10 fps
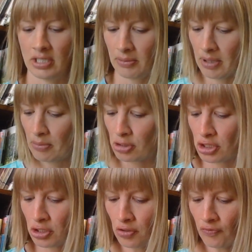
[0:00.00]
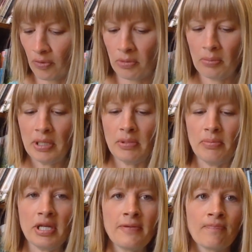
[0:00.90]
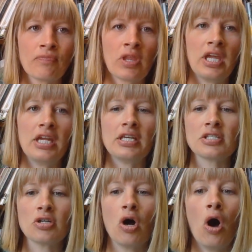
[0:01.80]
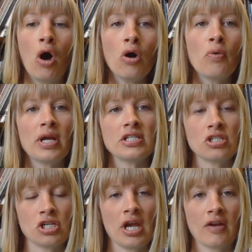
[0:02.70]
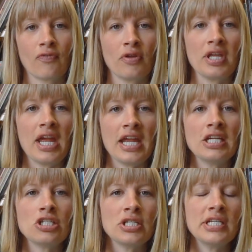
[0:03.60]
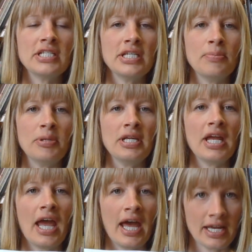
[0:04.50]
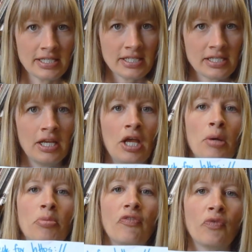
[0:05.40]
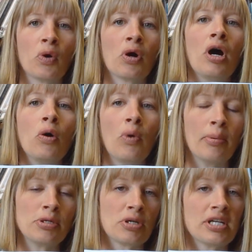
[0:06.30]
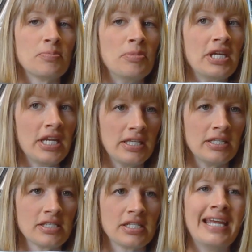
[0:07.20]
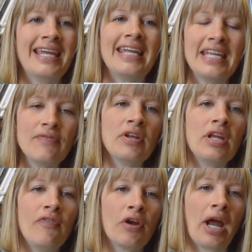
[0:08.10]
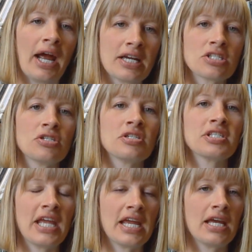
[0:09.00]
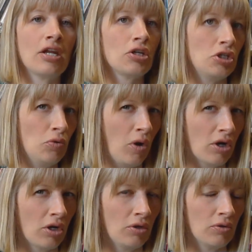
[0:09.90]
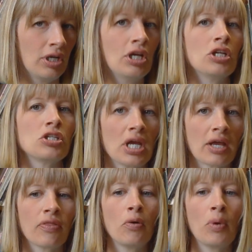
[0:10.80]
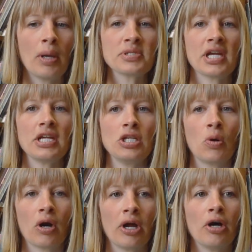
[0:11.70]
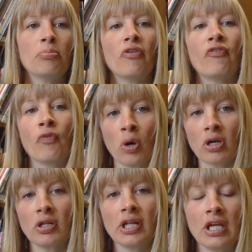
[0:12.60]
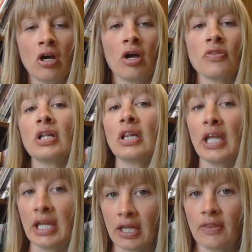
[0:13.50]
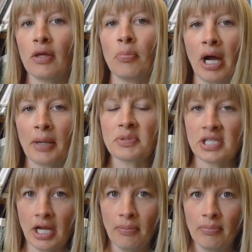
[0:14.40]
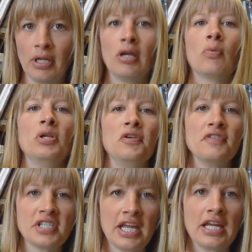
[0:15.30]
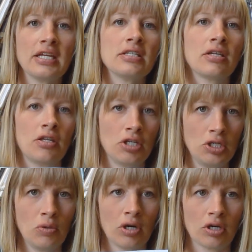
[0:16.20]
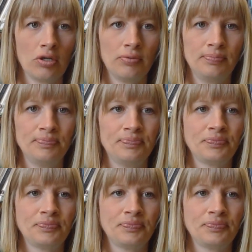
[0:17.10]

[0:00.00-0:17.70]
Tip number 2 from the BBB is always check for the HTTPS before a web address begins, even if you're asked to scan a QR code. Check the website URL before clicking on the link that pops up when you've scanned the QR code.